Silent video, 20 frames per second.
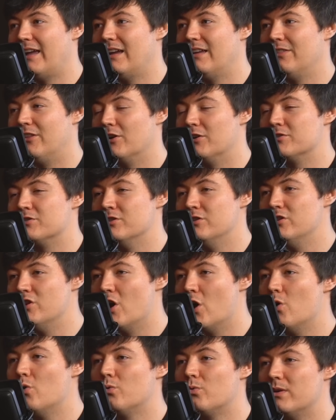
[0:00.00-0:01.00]
there's
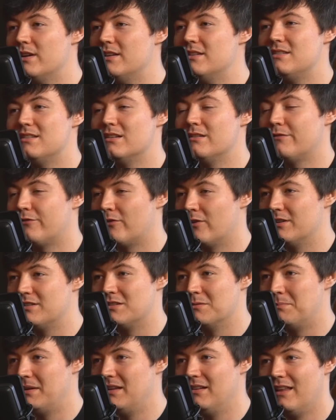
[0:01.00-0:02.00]
no reason for it
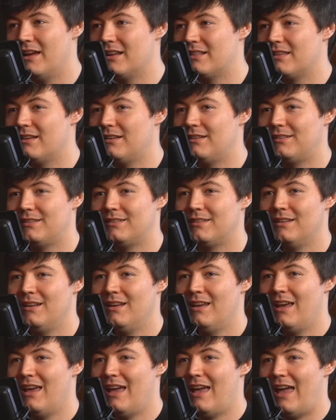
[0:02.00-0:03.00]
to be like this,
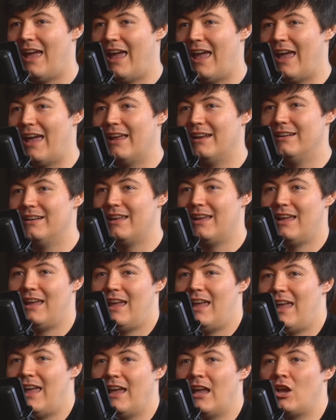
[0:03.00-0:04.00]
and
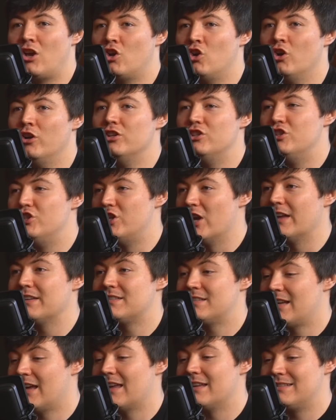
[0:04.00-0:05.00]
it could
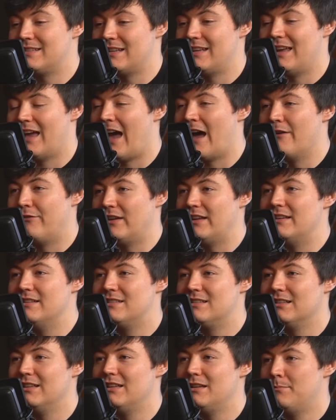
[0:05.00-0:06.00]
just have
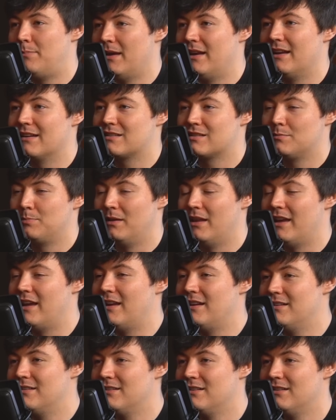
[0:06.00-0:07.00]
easily been
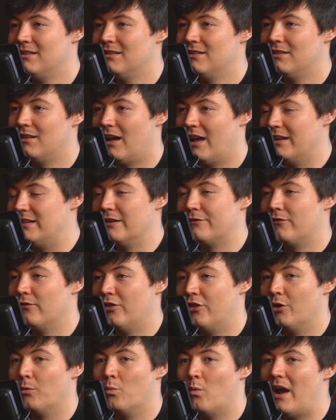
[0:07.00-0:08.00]
explained
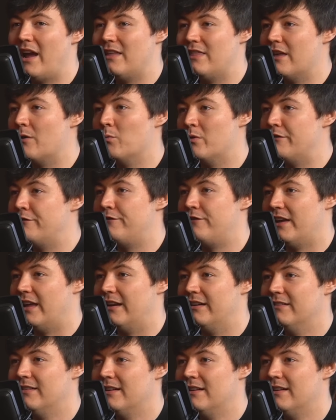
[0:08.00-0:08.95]
the way that would fit.